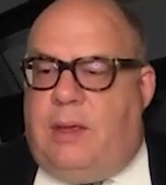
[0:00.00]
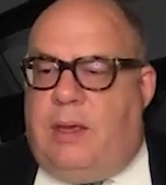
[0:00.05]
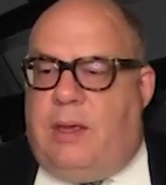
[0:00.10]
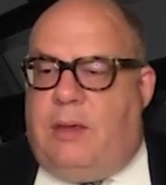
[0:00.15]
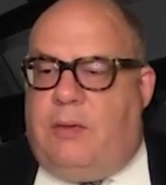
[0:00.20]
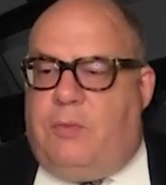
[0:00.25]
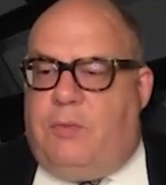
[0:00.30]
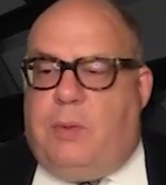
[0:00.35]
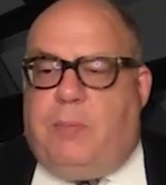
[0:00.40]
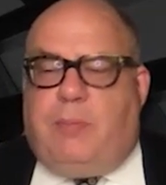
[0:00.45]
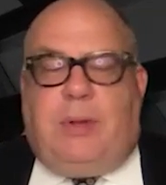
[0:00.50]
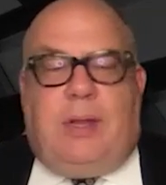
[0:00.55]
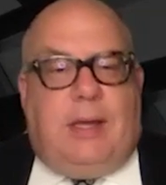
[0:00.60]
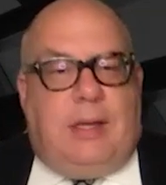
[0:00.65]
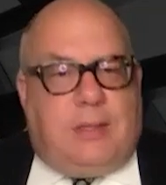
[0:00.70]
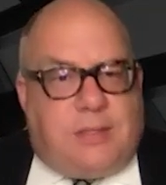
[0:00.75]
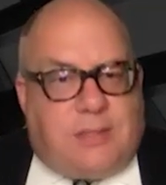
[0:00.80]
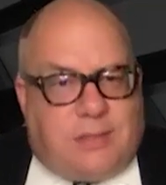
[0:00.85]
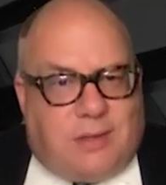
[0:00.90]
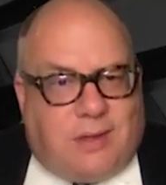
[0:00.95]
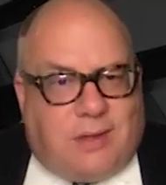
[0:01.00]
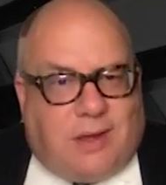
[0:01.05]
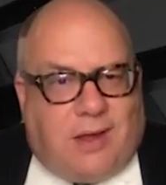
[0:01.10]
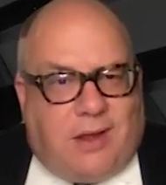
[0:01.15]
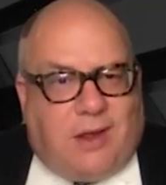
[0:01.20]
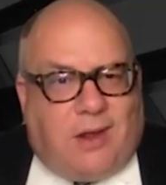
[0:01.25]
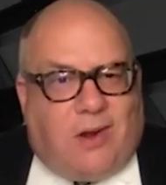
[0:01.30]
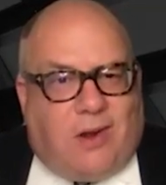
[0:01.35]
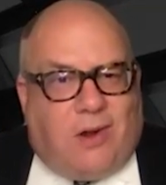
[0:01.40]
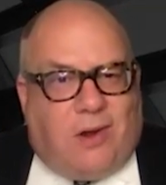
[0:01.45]
replace
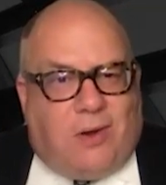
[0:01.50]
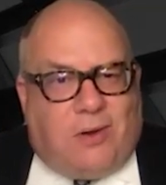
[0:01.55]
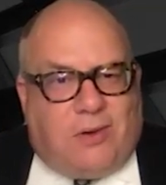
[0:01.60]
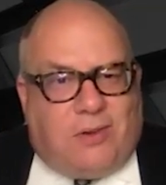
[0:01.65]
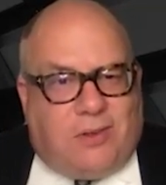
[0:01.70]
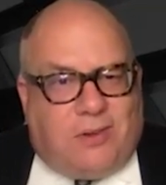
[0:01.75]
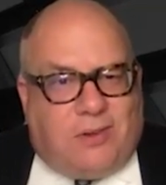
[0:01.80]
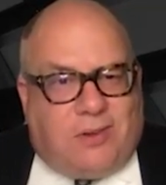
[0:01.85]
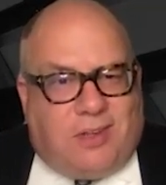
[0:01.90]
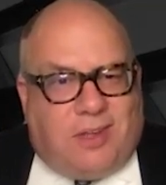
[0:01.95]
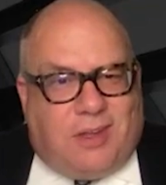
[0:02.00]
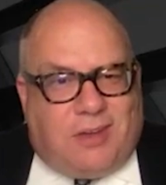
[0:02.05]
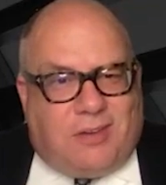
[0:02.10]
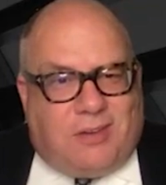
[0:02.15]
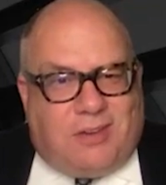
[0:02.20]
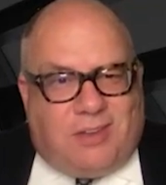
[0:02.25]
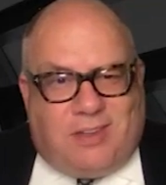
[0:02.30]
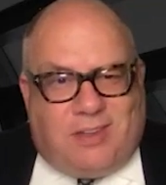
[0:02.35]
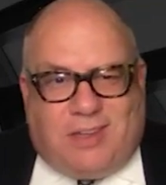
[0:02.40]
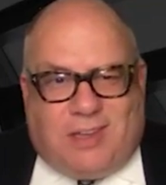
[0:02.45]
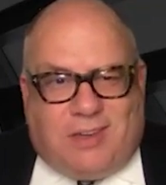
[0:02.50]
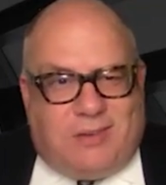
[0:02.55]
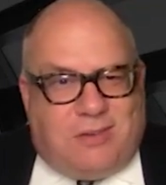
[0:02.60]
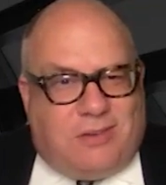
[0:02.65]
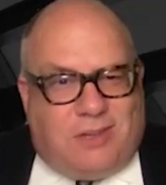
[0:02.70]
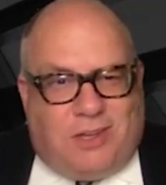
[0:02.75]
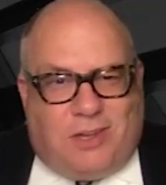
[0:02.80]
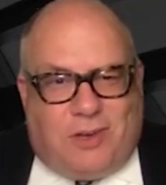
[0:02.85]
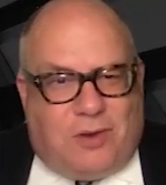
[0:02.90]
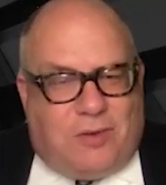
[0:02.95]
IR, can
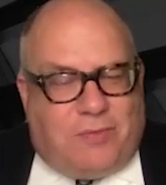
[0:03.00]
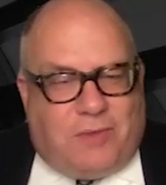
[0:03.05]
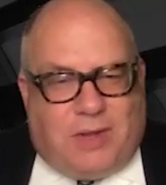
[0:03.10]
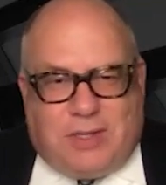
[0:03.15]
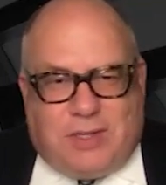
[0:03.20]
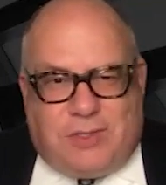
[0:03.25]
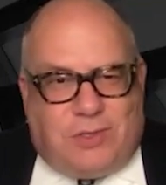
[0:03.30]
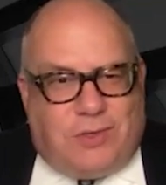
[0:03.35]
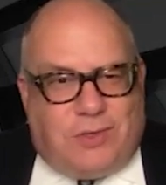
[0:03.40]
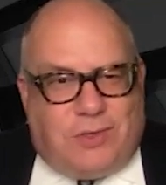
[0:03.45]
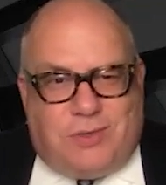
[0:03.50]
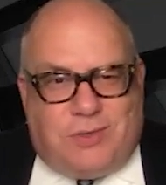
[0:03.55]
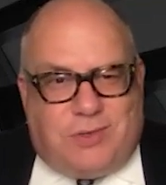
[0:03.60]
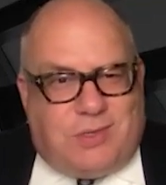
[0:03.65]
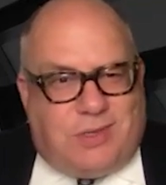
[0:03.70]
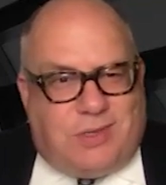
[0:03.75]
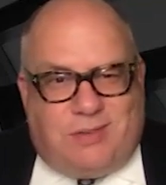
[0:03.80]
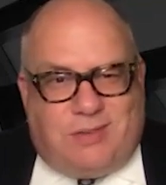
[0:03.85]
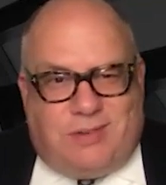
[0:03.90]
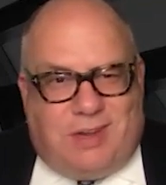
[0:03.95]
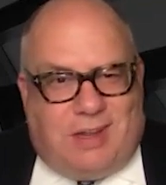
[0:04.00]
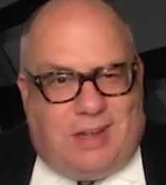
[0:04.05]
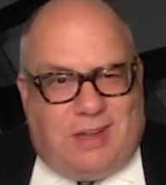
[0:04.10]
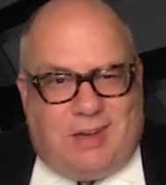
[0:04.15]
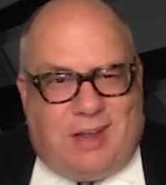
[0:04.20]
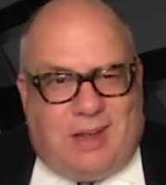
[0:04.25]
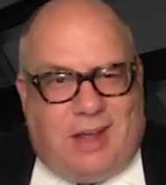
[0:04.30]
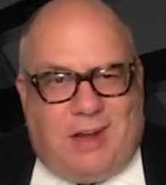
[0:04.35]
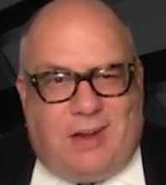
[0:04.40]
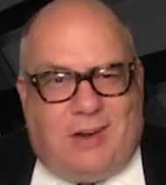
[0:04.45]
investors and
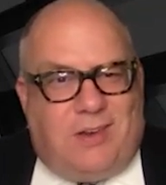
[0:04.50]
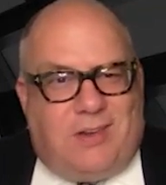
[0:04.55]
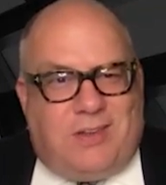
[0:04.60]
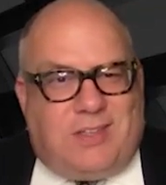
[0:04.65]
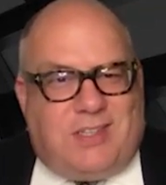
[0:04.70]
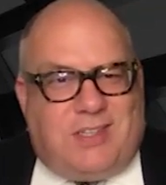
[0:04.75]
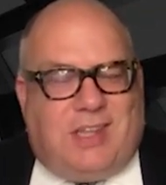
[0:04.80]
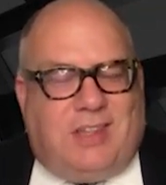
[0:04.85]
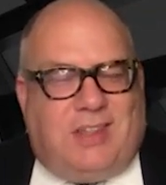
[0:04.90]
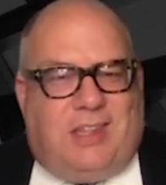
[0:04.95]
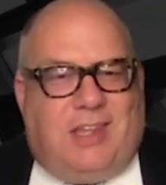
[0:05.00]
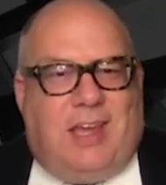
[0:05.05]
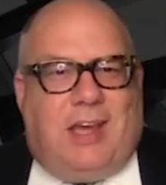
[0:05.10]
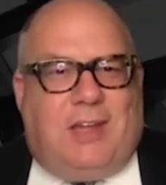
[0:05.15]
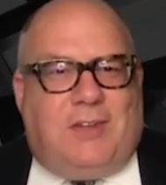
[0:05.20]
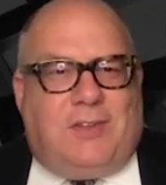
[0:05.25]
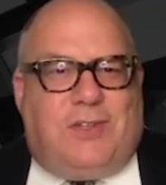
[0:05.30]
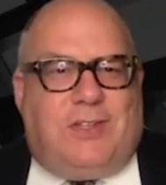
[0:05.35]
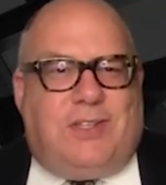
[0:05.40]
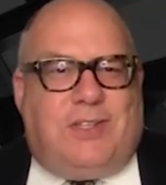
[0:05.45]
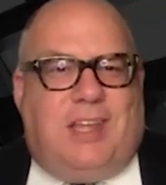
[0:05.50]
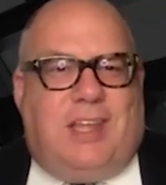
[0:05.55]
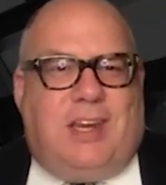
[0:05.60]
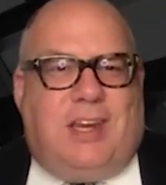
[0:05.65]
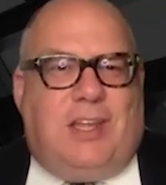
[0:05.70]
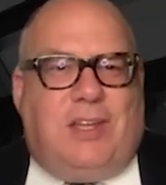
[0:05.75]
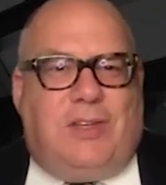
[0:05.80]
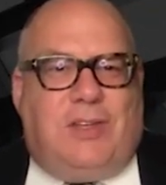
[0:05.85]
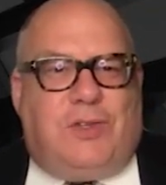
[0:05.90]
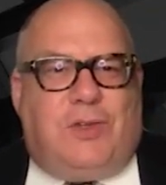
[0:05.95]
analysts get the answers they
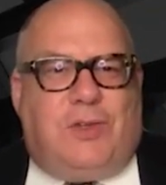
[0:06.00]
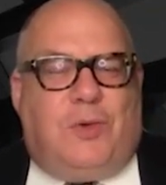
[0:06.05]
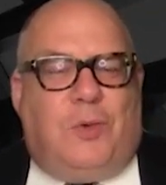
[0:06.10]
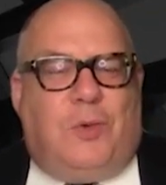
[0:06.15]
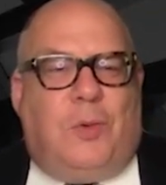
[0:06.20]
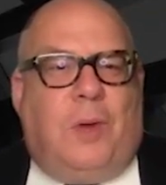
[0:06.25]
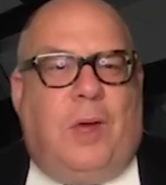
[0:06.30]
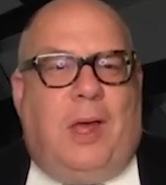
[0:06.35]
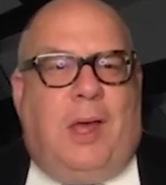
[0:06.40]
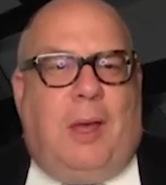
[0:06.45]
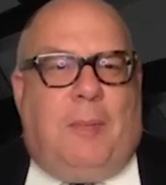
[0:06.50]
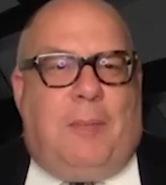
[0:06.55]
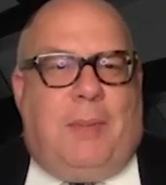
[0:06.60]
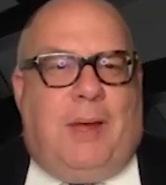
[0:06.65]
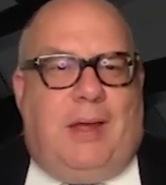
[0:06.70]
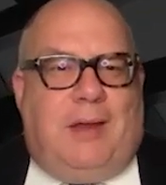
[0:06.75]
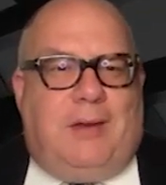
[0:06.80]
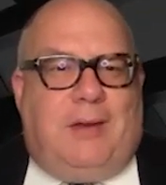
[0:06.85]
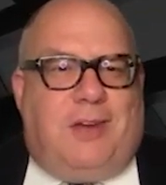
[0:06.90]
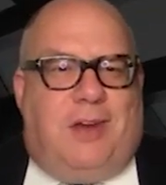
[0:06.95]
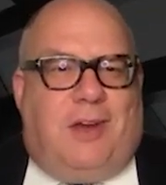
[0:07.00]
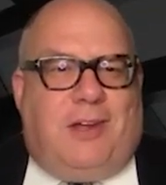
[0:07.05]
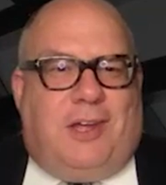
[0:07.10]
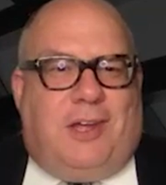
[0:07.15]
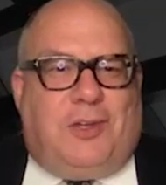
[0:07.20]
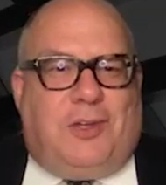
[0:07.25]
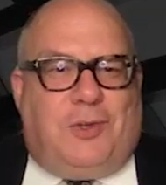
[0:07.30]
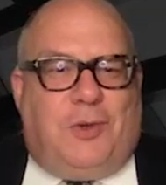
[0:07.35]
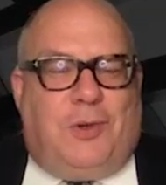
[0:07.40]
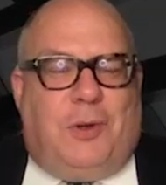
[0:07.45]
need to by
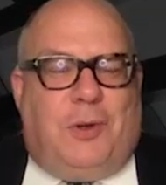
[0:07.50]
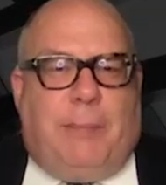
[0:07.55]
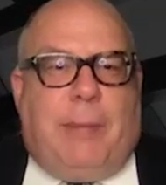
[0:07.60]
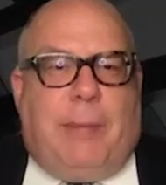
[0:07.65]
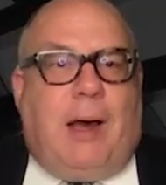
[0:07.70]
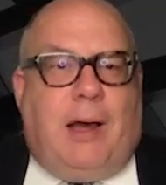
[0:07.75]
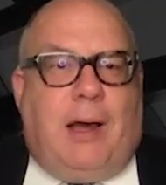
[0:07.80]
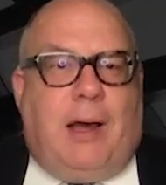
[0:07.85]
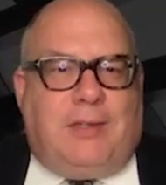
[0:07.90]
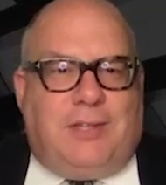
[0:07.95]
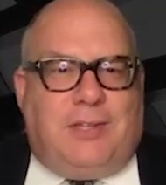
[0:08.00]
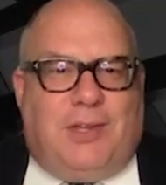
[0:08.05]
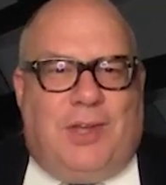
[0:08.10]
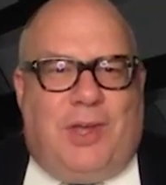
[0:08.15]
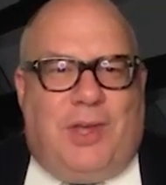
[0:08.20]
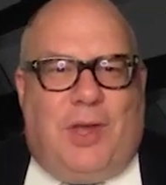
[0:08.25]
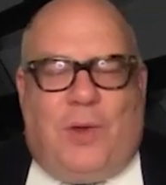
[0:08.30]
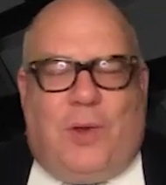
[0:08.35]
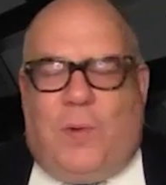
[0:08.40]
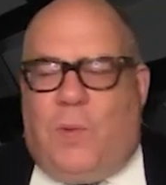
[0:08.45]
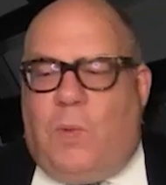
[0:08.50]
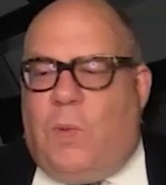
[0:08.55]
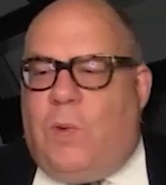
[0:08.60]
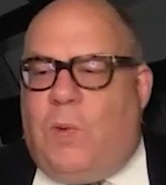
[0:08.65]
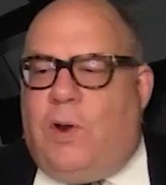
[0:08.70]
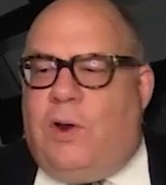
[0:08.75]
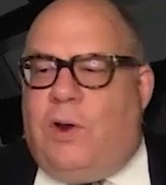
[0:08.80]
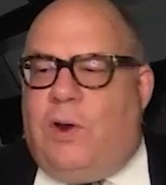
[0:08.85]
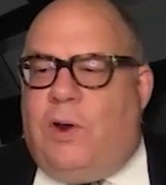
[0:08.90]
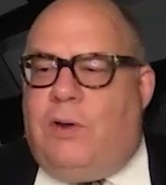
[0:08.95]
talking to a bot,
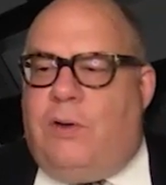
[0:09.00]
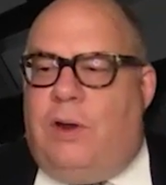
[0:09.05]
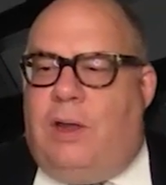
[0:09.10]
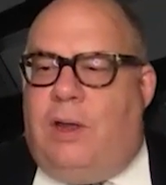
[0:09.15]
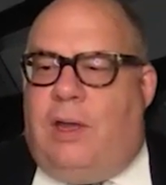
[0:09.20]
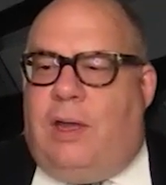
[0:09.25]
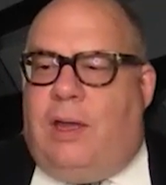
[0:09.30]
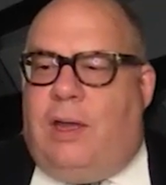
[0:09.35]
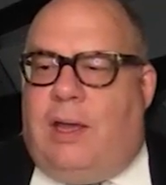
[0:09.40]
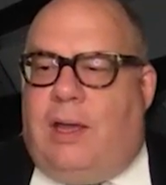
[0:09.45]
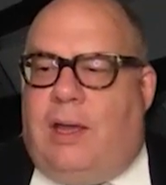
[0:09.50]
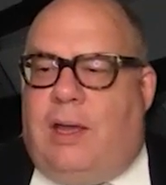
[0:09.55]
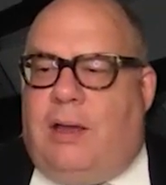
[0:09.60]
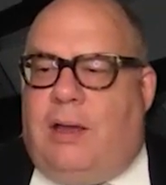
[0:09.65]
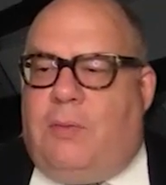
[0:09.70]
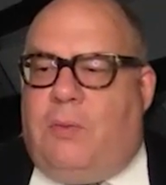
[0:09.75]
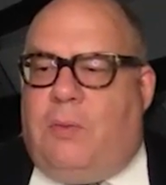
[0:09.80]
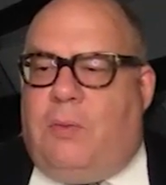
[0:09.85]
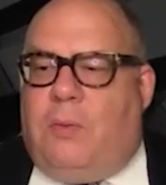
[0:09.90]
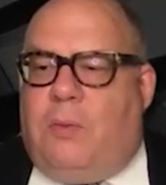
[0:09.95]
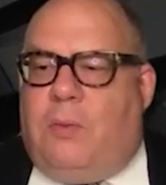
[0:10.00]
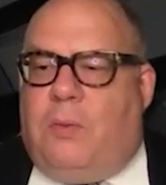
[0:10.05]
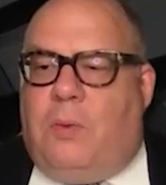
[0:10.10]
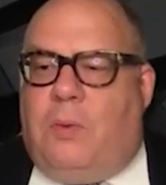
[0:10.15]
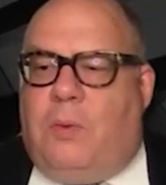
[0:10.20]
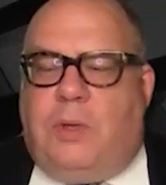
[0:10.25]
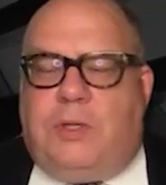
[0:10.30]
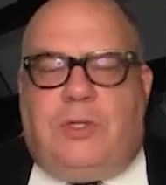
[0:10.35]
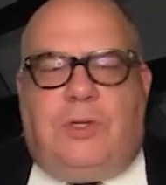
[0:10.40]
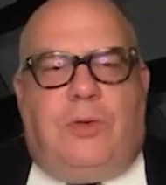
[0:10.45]
or
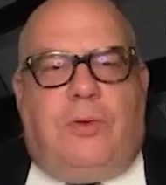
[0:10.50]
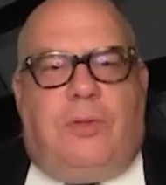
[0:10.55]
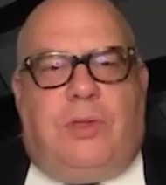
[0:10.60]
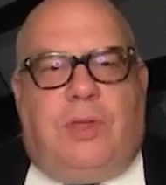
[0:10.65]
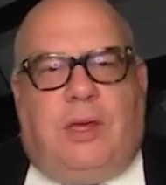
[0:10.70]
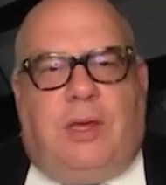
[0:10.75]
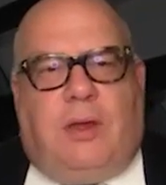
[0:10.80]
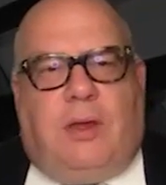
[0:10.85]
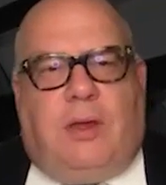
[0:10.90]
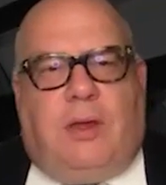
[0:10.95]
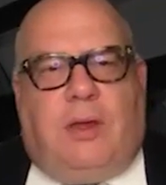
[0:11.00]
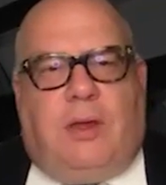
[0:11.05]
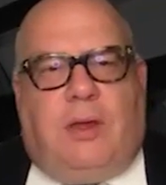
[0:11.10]
what do you think?